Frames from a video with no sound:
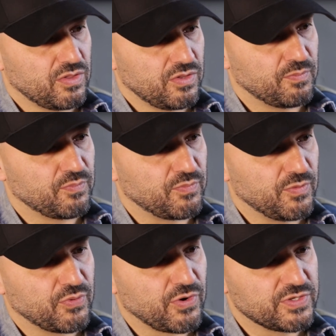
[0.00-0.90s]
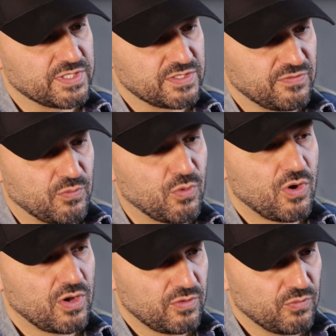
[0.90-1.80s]
the the process of
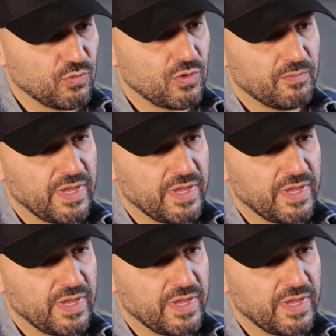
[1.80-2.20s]
what what